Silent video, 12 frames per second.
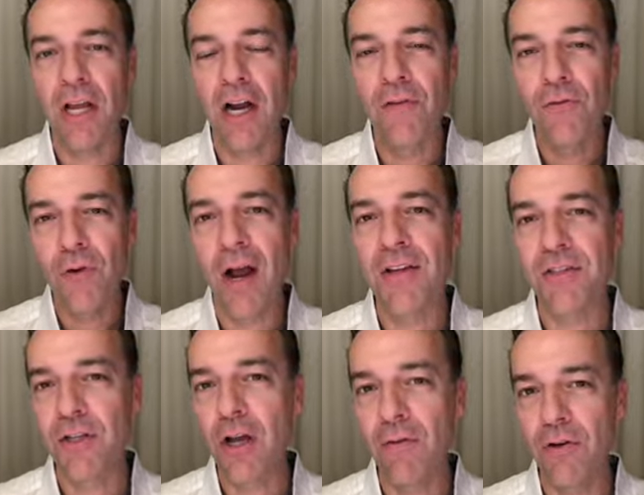in our Verizon
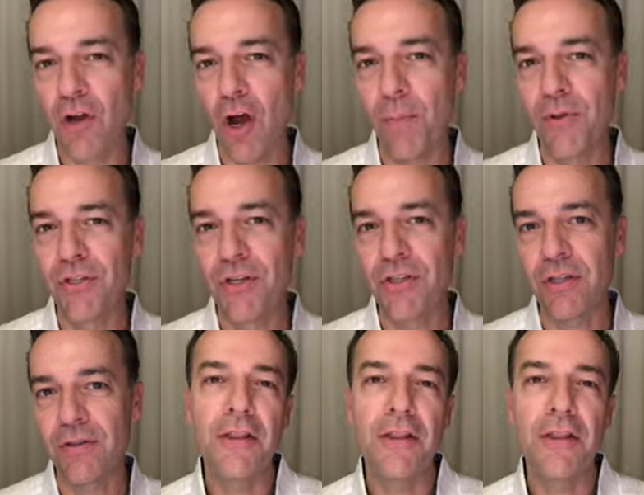covered call position.